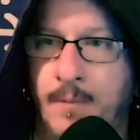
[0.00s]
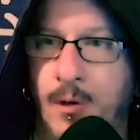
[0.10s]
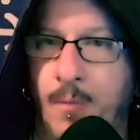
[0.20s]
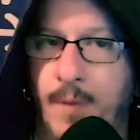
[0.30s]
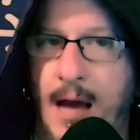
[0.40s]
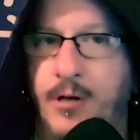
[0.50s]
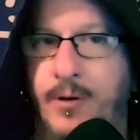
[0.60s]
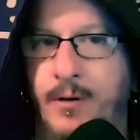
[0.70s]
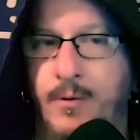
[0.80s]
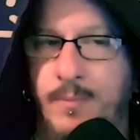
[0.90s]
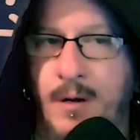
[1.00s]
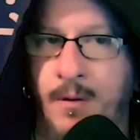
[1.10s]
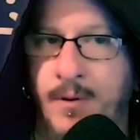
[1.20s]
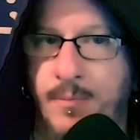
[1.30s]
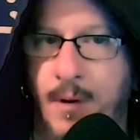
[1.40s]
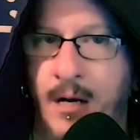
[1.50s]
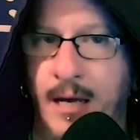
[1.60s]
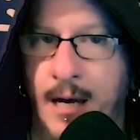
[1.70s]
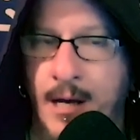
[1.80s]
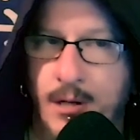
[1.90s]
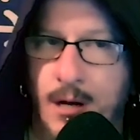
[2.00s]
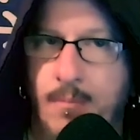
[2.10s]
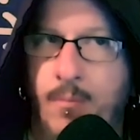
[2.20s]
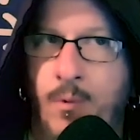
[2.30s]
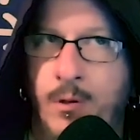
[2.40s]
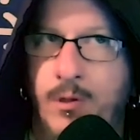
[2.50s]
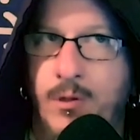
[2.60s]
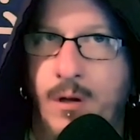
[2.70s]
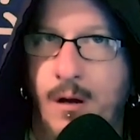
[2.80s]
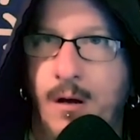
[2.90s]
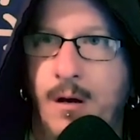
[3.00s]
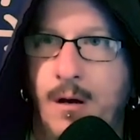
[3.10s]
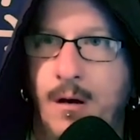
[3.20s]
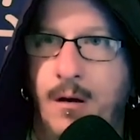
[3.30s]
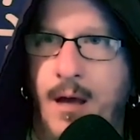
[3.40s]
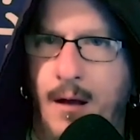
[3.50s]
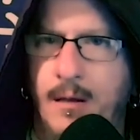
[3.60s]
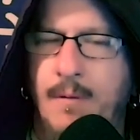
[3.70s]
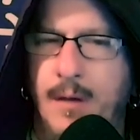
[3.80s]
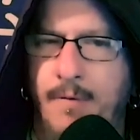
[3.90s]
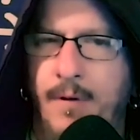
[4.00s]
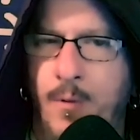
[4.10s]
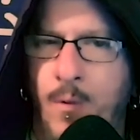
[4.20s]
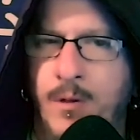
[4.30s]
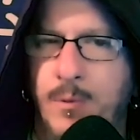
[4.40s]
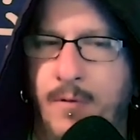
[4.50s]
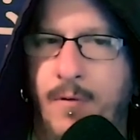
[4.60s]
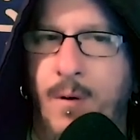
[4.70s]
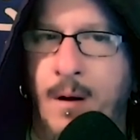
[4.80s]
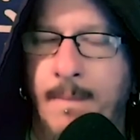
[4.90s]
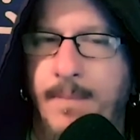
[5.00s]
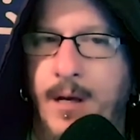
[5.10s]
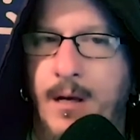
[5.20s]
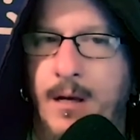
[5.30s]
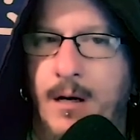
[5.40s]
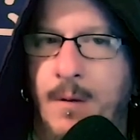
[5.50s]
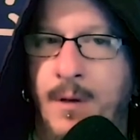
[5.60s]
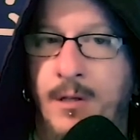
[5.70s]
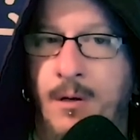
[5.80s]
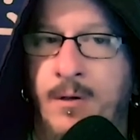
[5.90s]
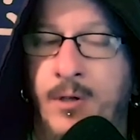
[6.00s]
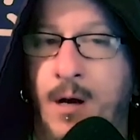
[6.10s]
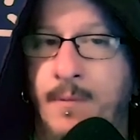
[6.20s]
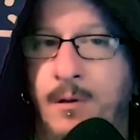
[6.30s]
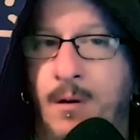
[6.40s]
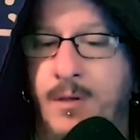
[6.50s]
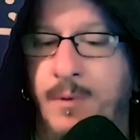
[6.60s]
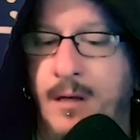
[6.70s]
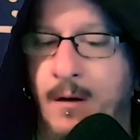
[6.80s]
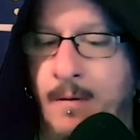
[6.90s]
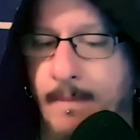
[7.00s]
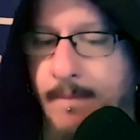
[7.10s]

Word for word: so Patrick, who's been on this podcast once, yeah, de- definitely once before, um, is our tribes law speaker,